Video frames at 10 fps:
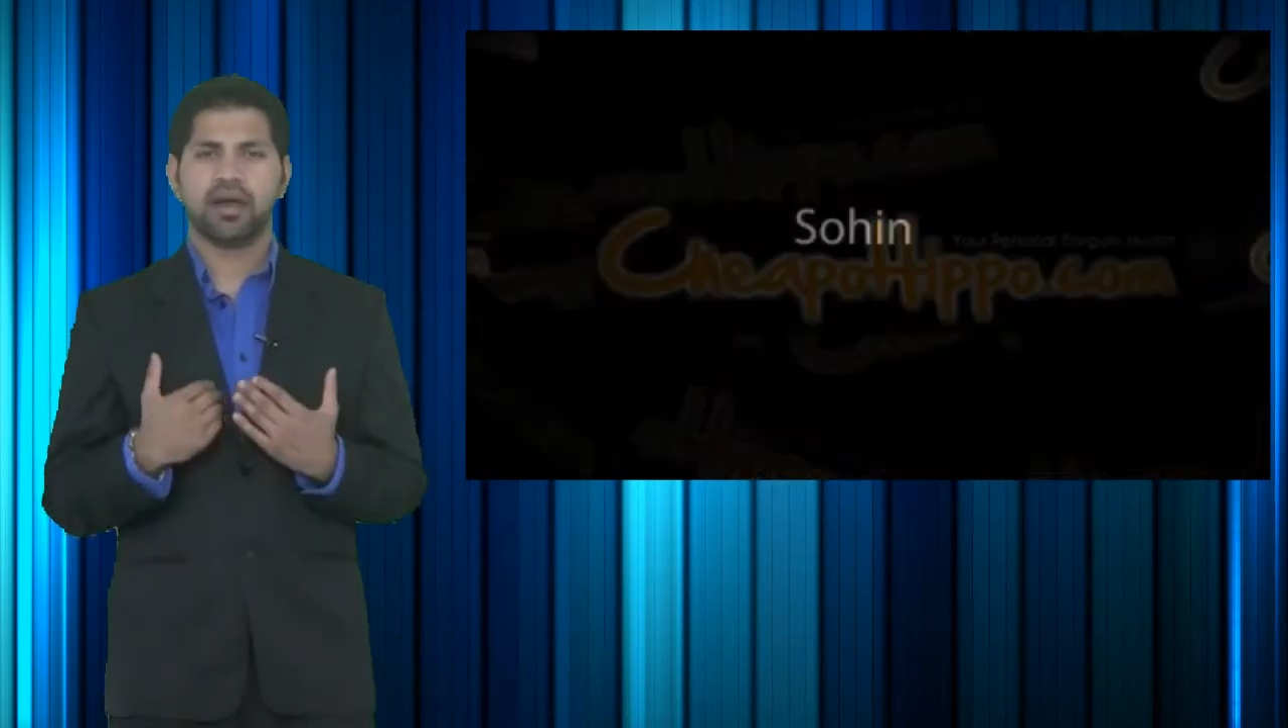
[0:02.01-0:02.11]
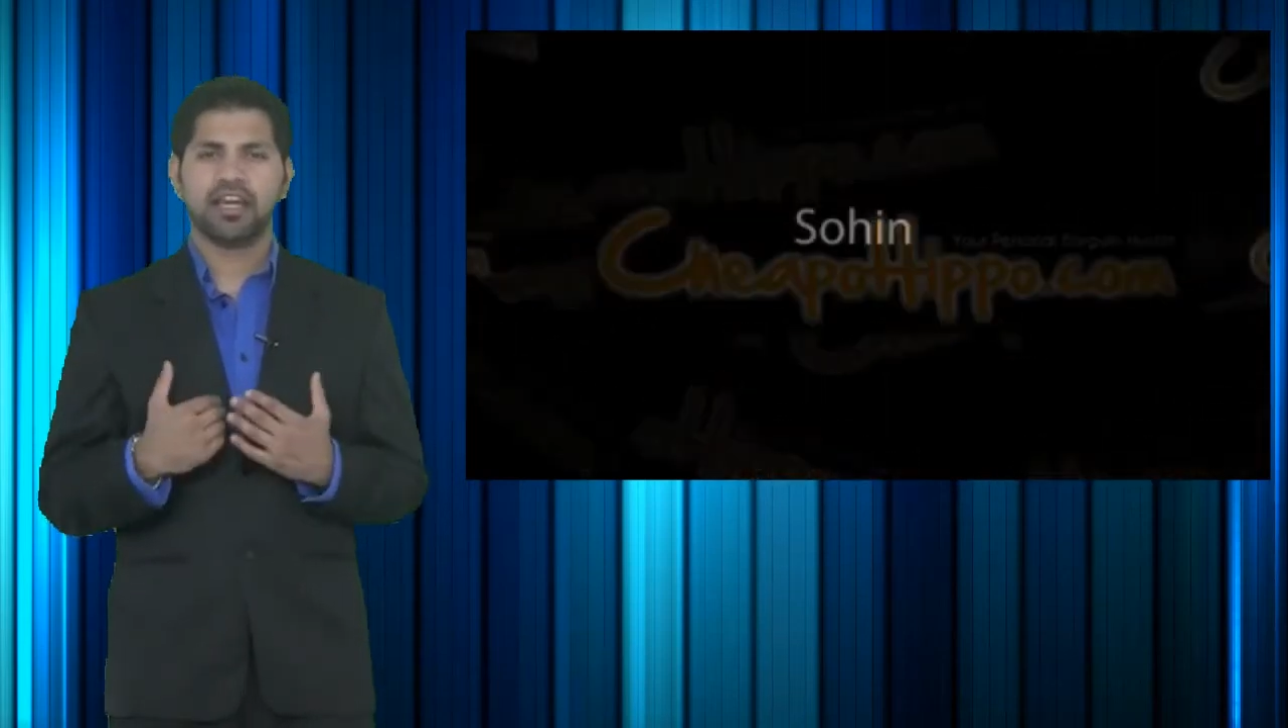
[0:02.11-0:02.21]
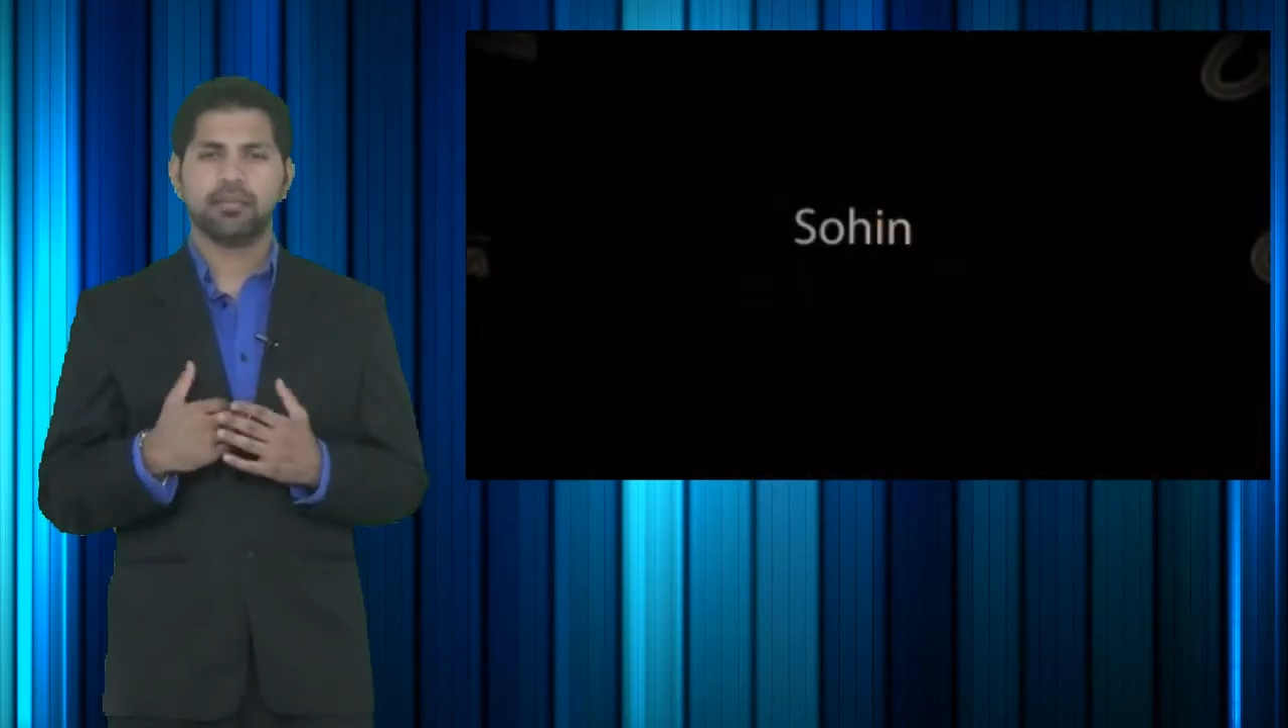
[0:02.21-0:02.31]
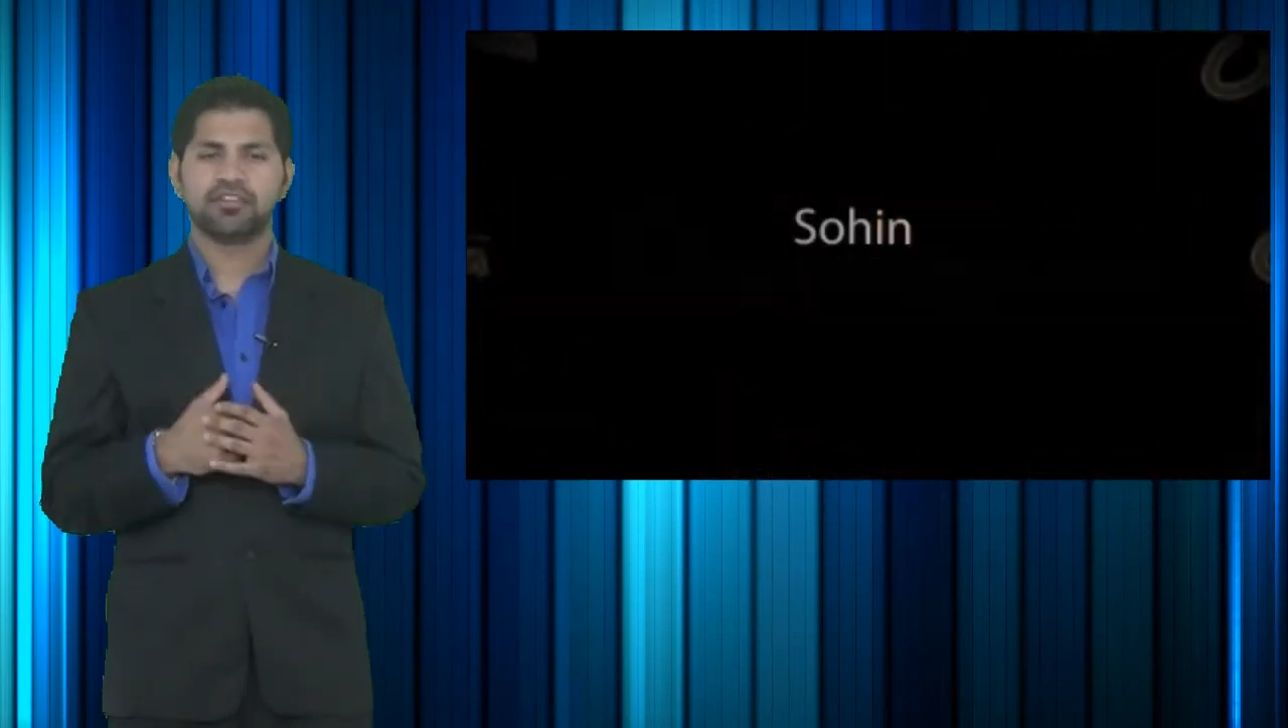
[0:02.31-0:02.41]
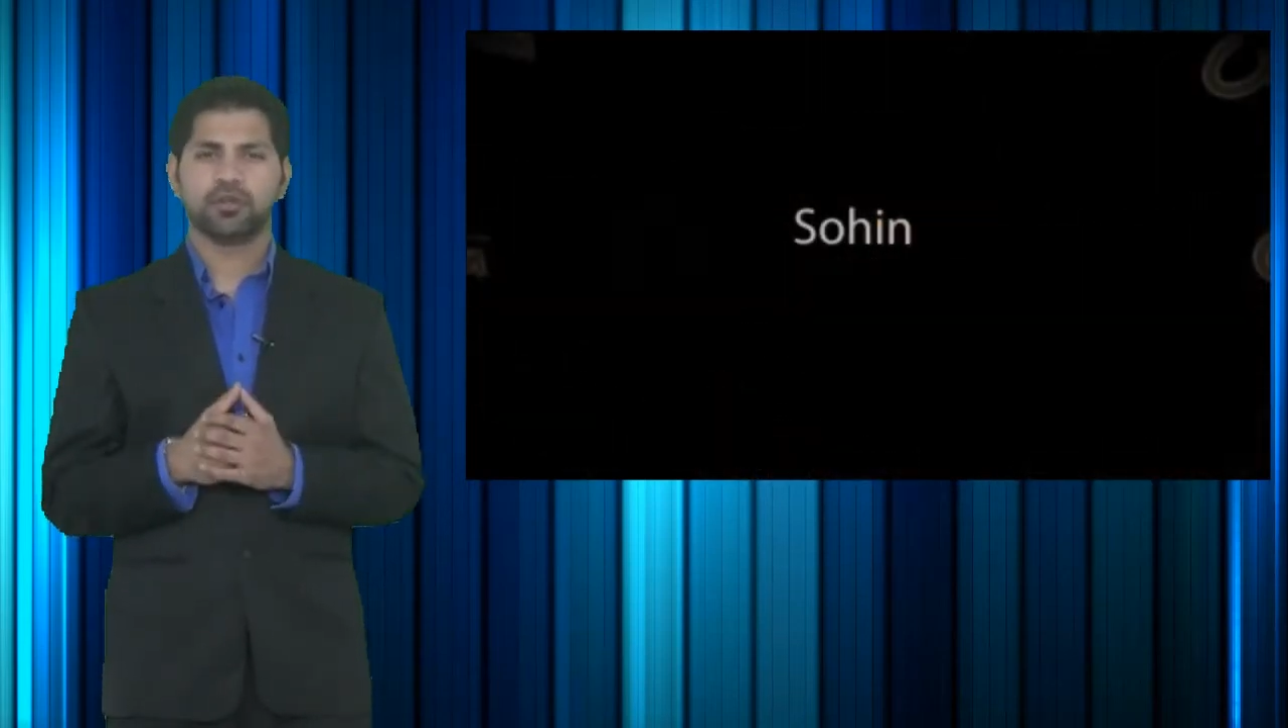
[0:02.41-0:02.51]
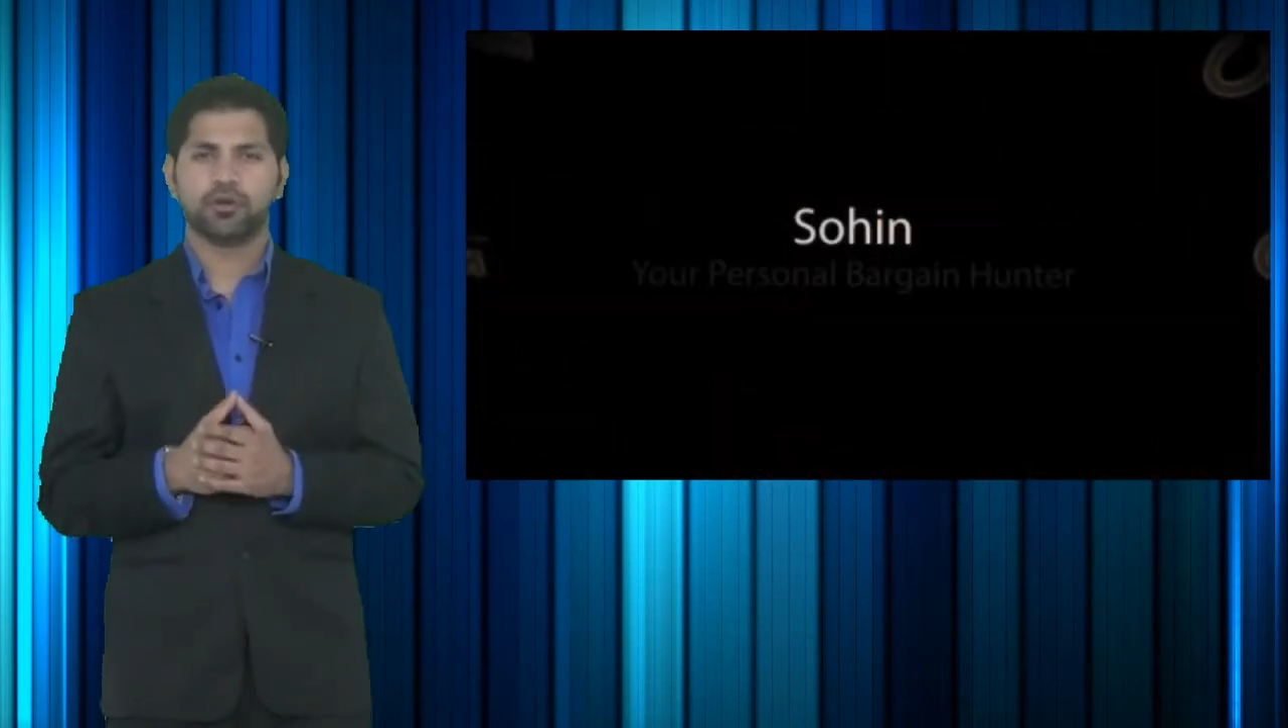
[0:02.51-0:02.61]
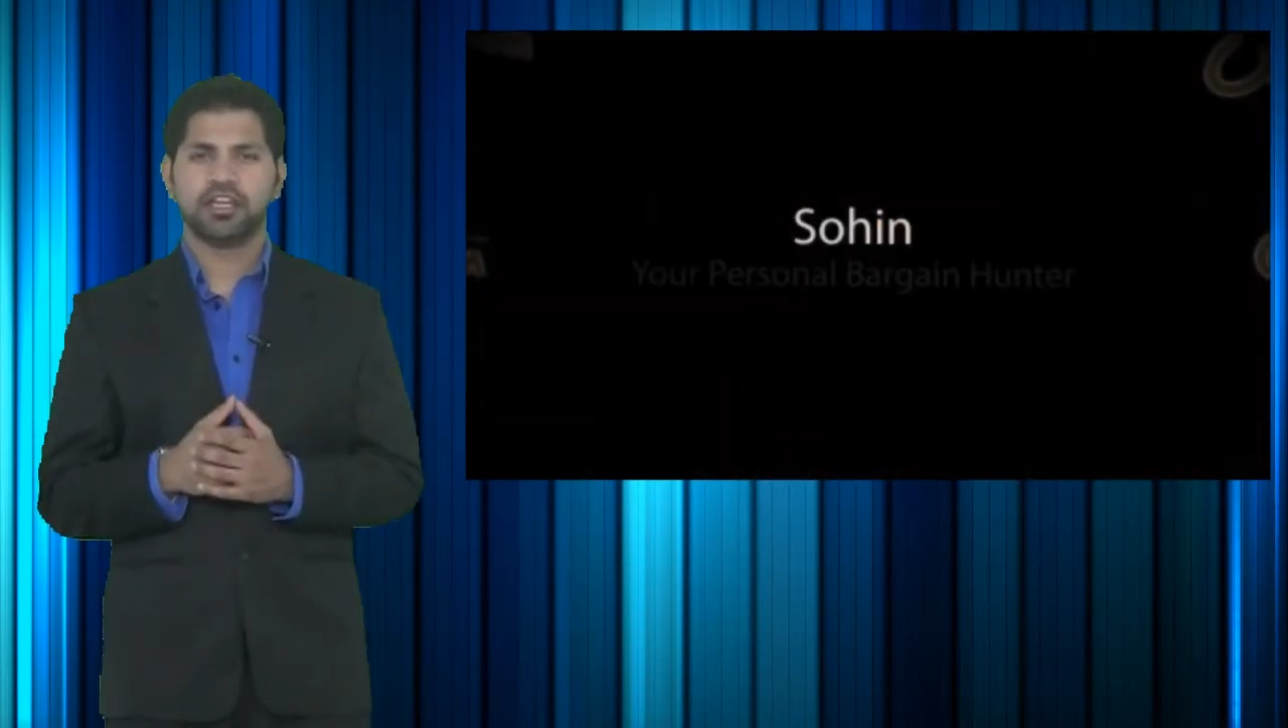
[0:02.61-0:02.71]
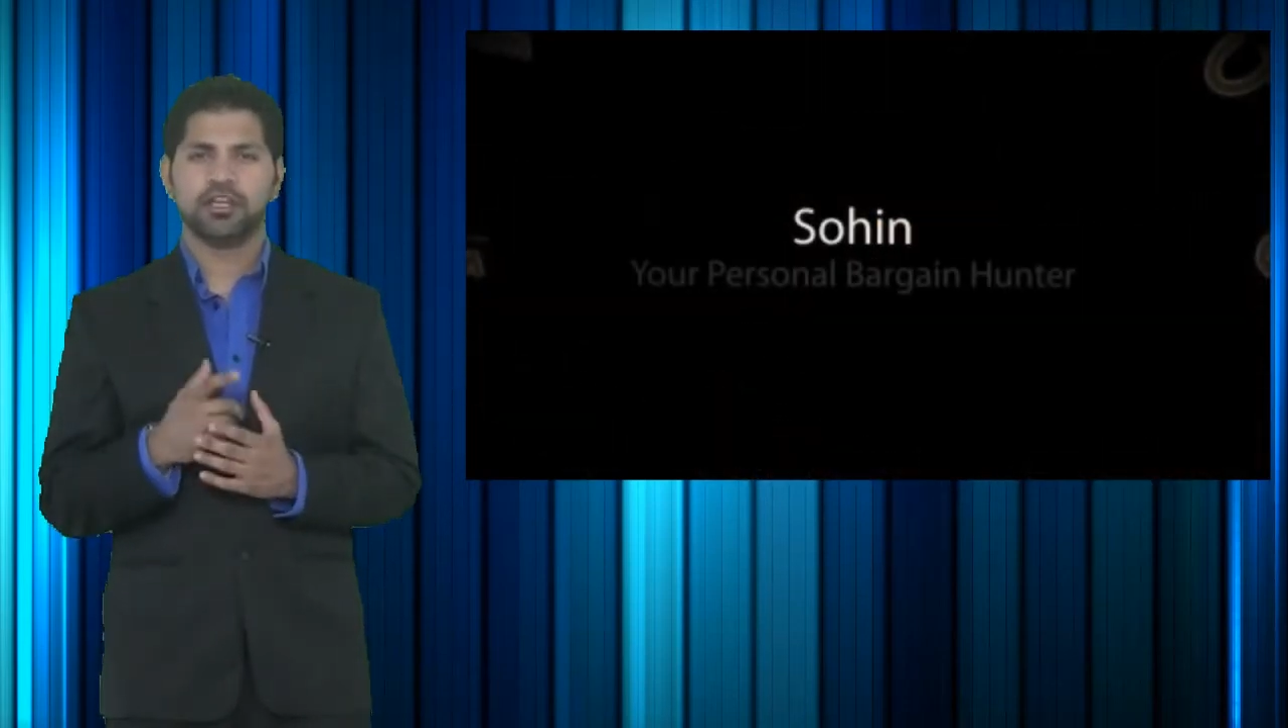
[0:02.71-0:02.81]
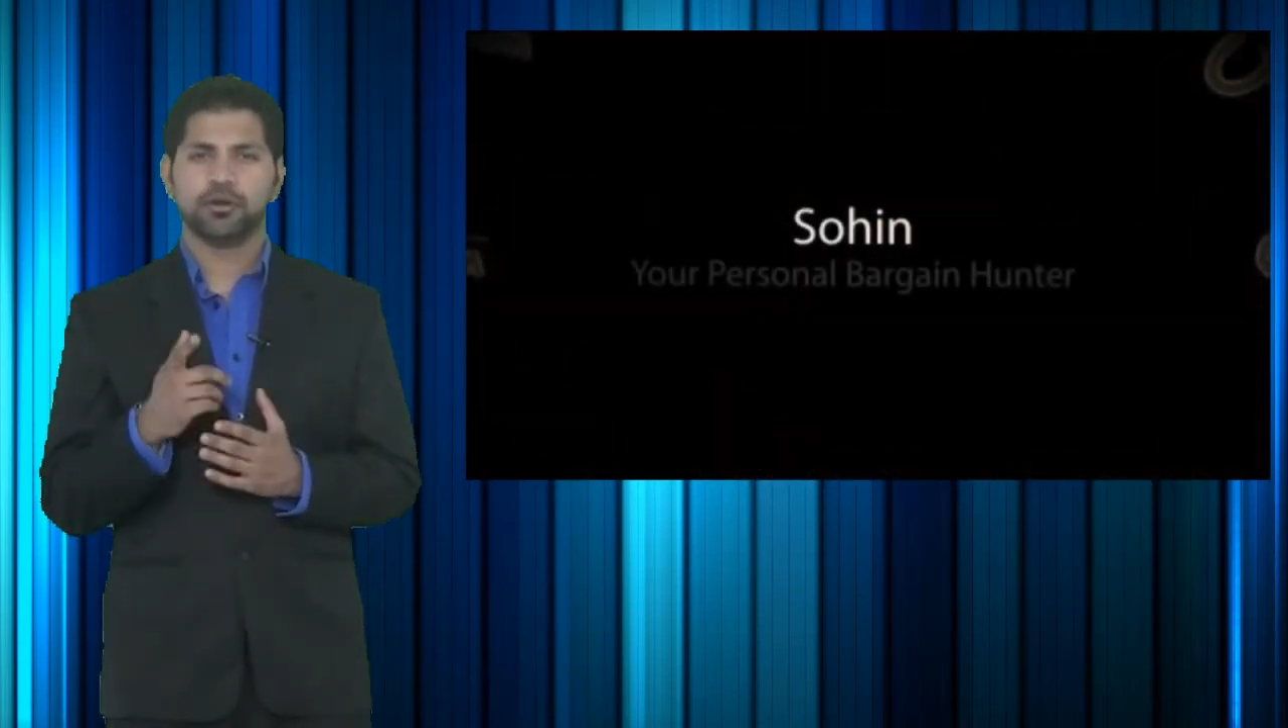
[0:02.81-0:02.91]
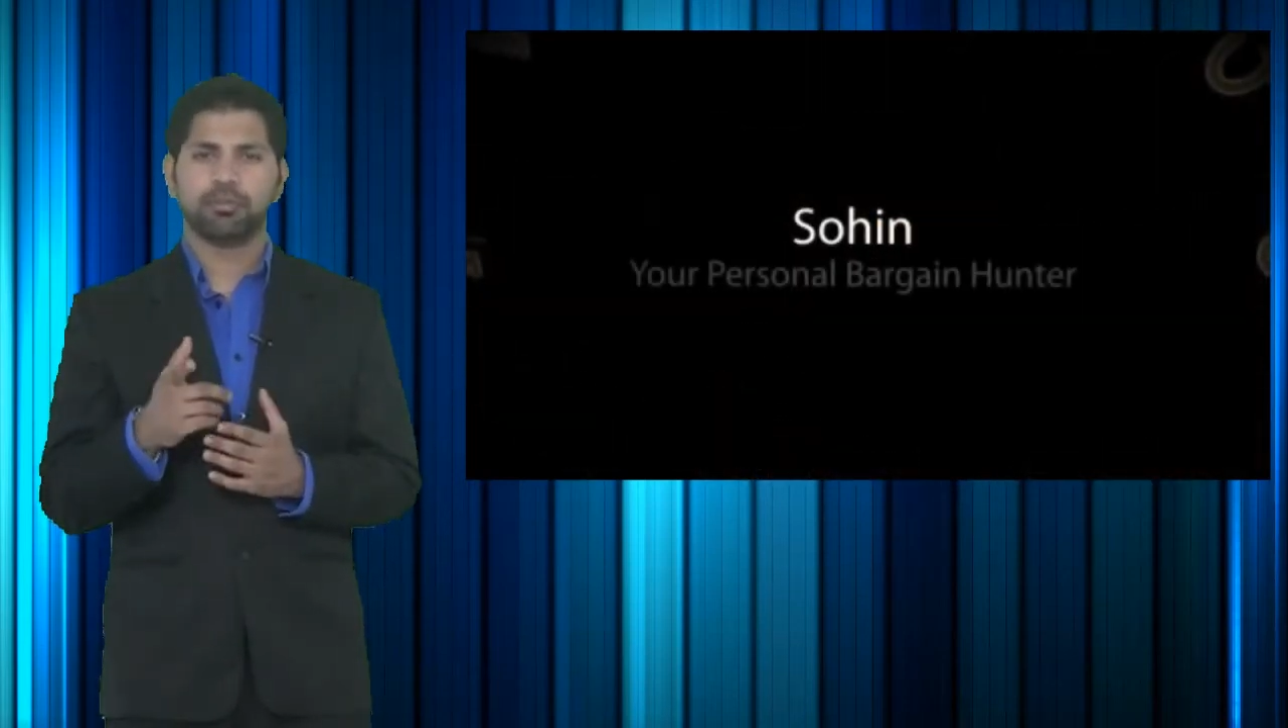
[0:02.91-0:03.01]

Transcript: My name is Soheen,